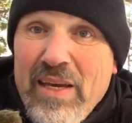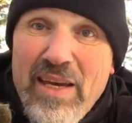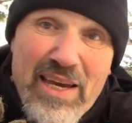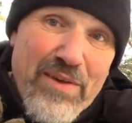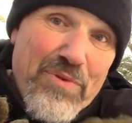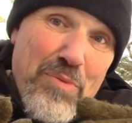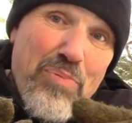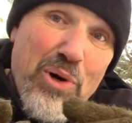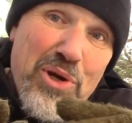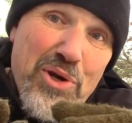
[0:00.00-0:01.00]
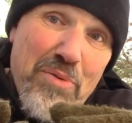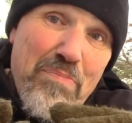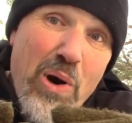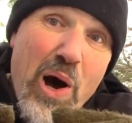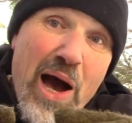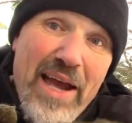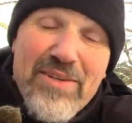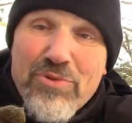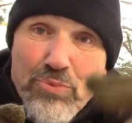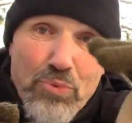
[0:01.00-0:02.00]
If you put your
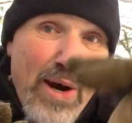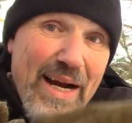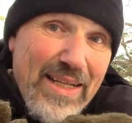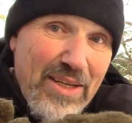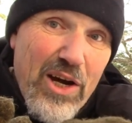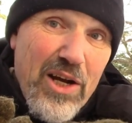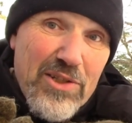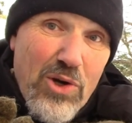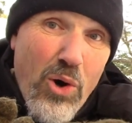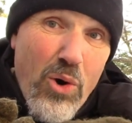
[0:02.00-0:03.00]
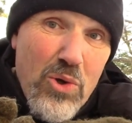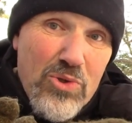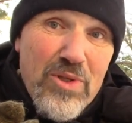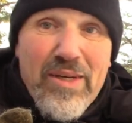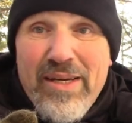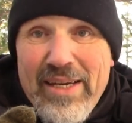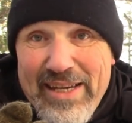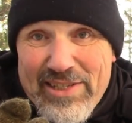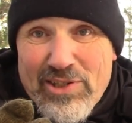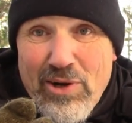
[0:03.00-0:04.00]
pot directly on coals,
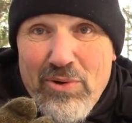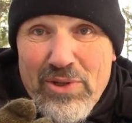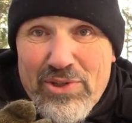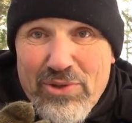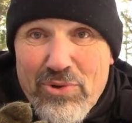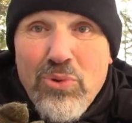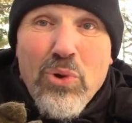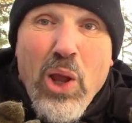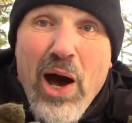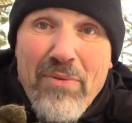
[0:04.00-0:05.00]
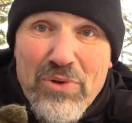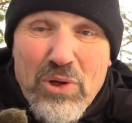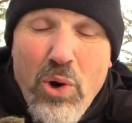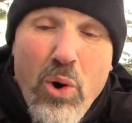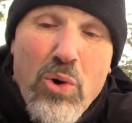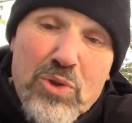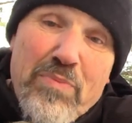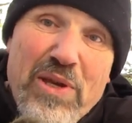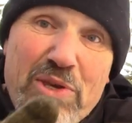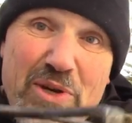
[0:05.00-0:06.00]
it's going to cool off the coals.
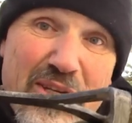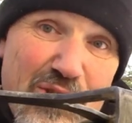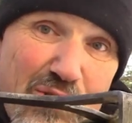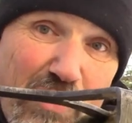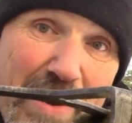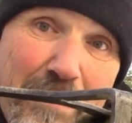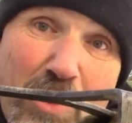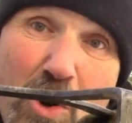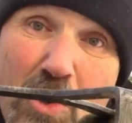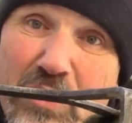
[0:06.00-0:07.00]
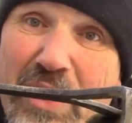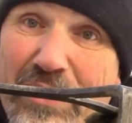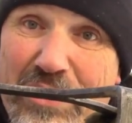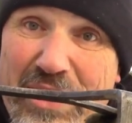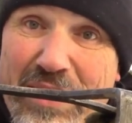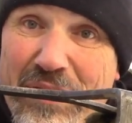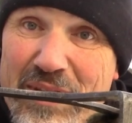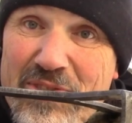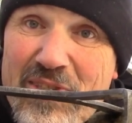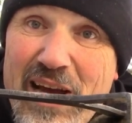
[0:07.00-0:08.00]
But you can scrape coals underneath
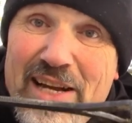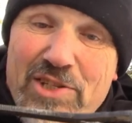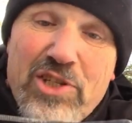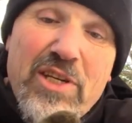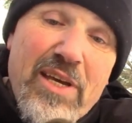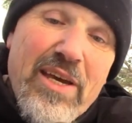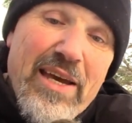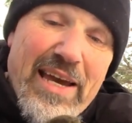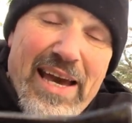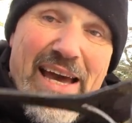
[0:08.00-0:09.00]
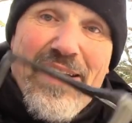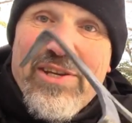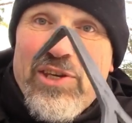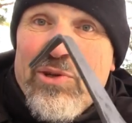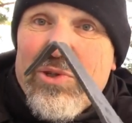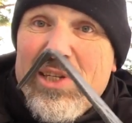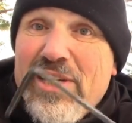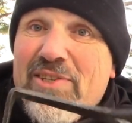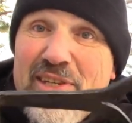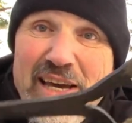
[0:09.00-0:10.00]
and such and use
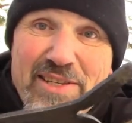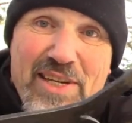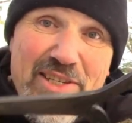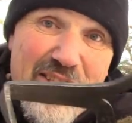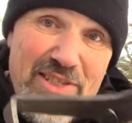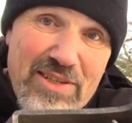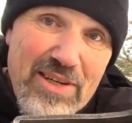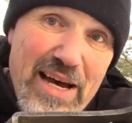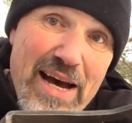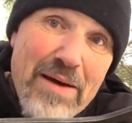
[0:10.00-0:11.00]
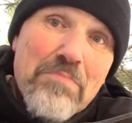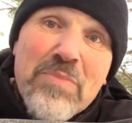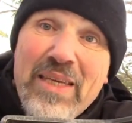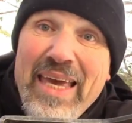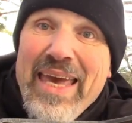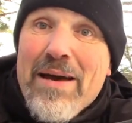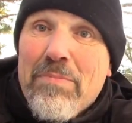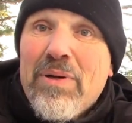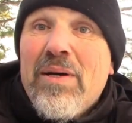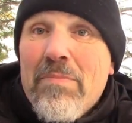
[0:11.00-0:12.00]
this as a
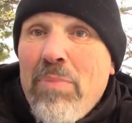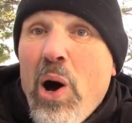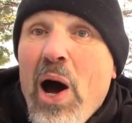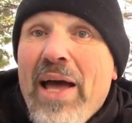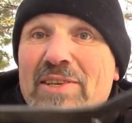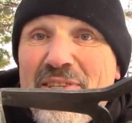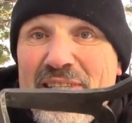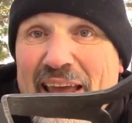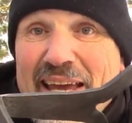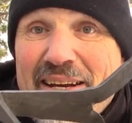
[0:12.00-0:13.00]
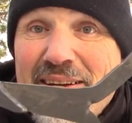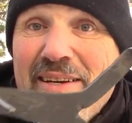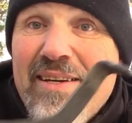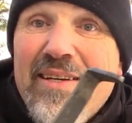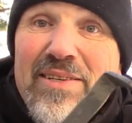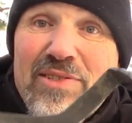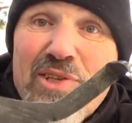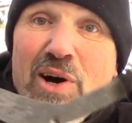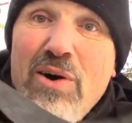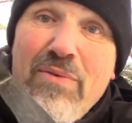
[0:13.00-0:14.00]
camp pot stand.
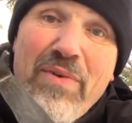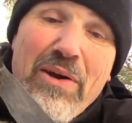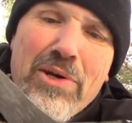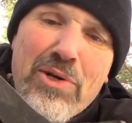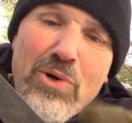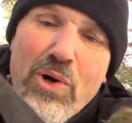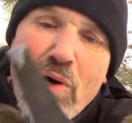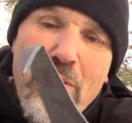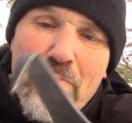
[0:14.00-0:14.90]
So very cool.